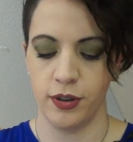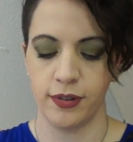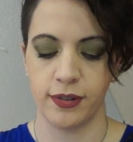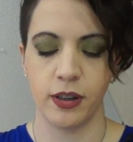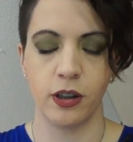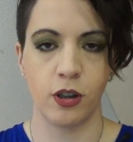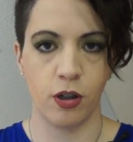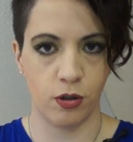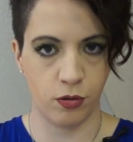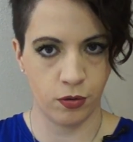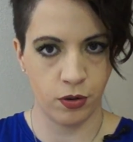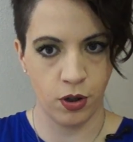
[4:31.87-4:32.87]

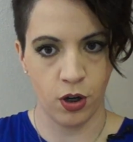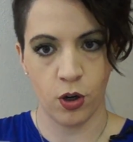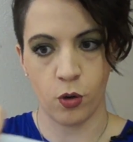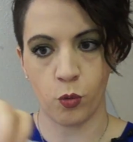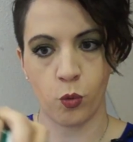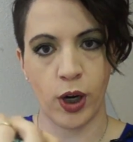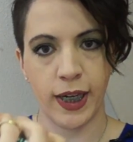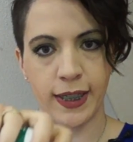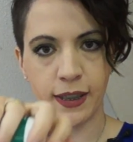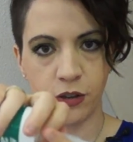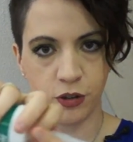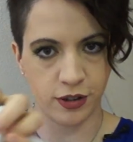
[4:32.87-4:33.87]
silicone right
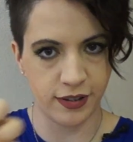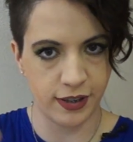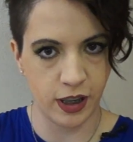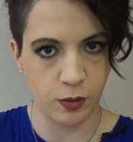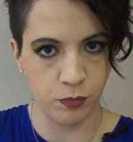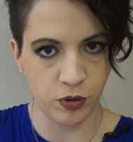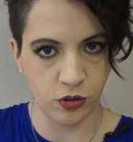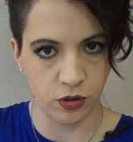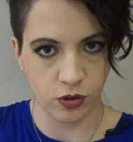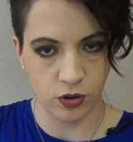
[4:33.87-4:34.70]
in your seams,